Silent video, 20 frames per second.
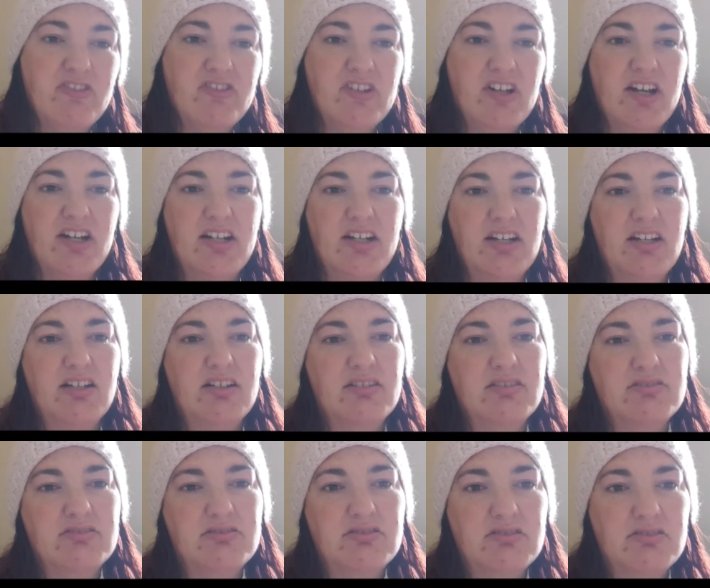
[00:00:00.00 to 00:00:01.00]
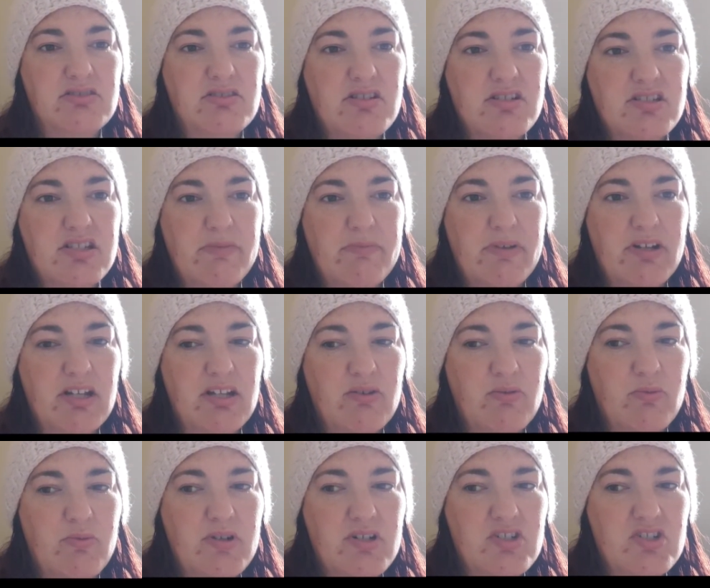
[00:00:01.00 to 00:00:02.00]
starting something
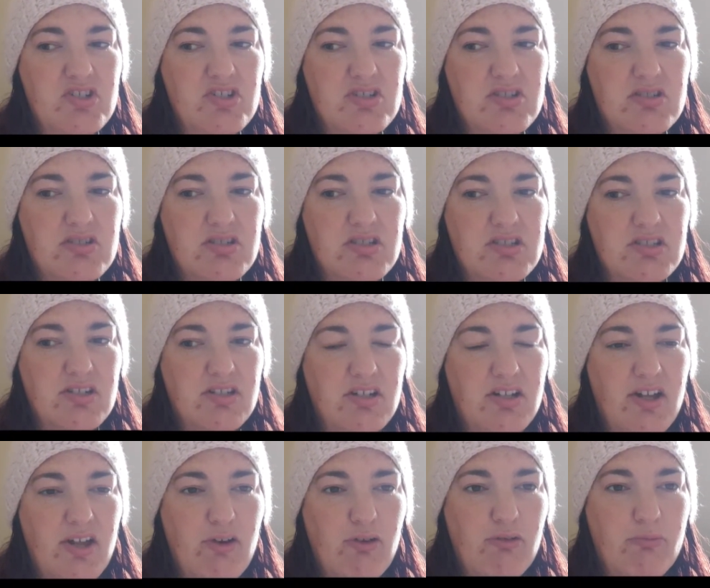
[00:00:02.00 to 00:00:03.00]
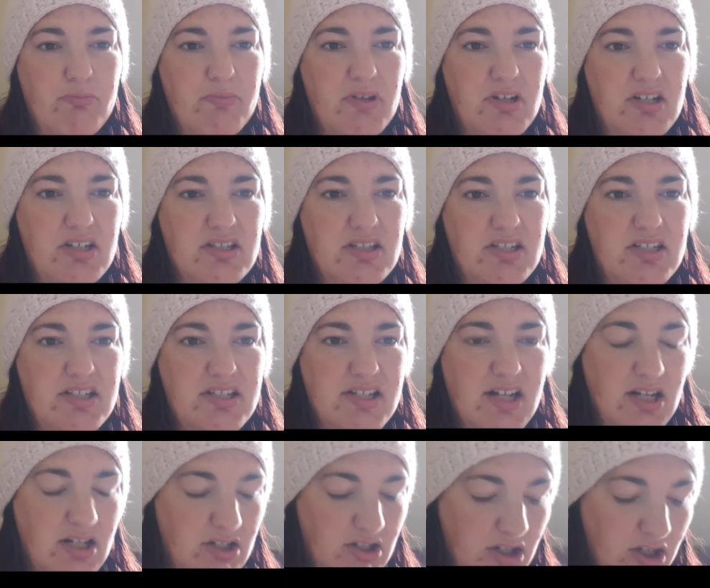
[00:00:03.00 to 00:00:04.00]
which is going to help because it is getting